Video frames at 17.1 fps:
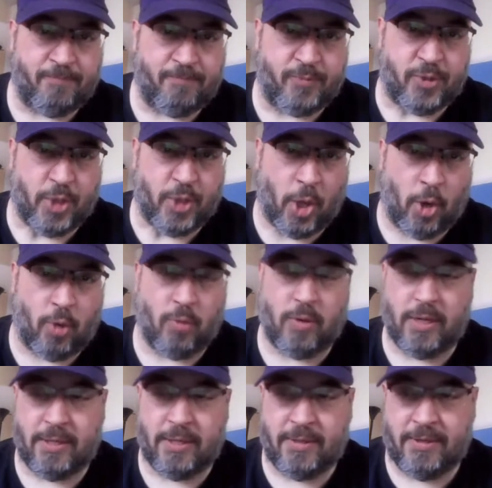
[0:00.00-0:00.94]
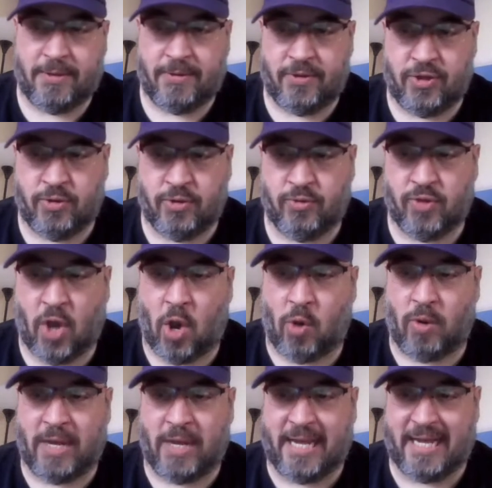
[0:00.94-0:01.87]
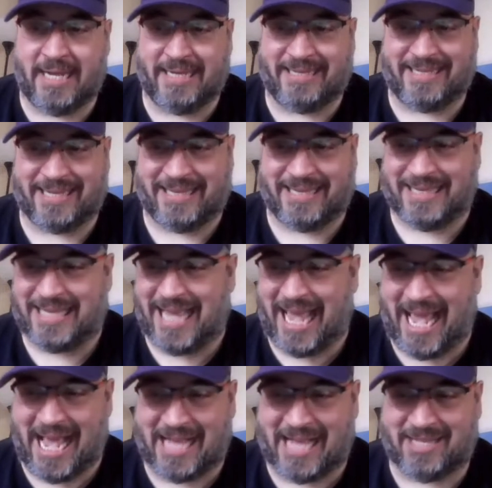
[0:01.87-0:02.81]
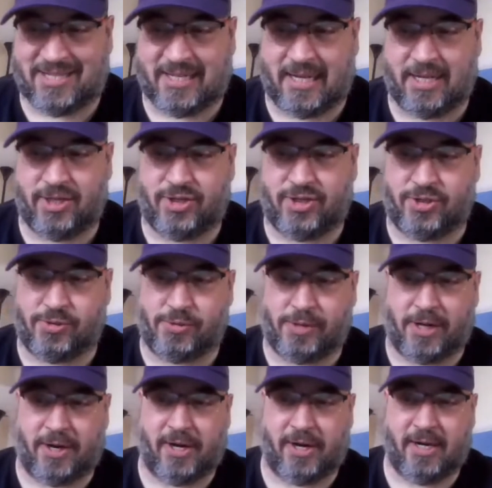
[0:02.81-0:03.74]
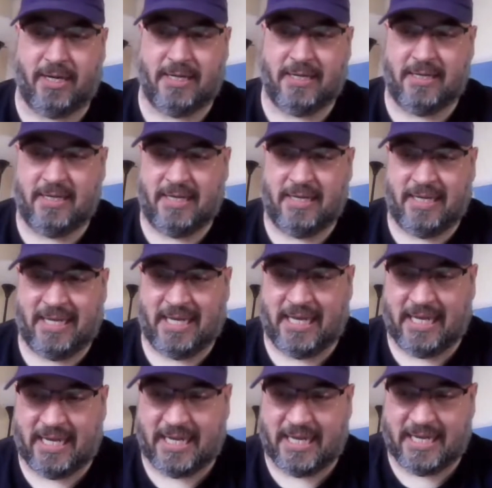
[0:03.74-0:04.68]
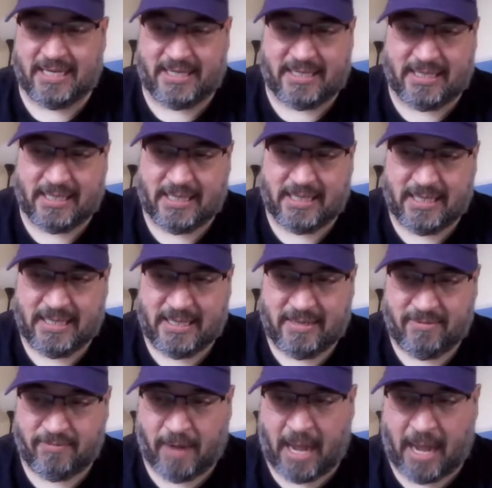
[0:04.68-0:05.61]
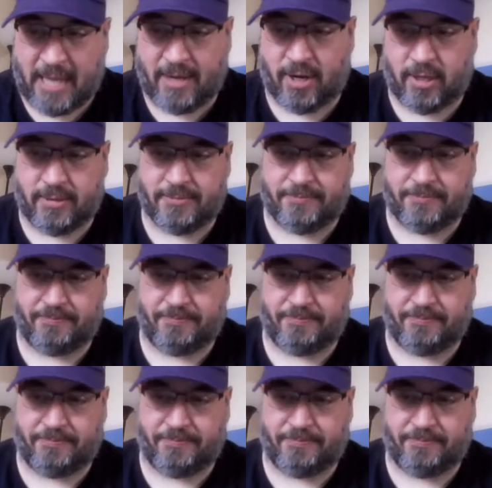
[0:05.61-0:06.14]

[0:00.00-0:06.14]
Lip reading: So he's an excellent shooter. He is right on.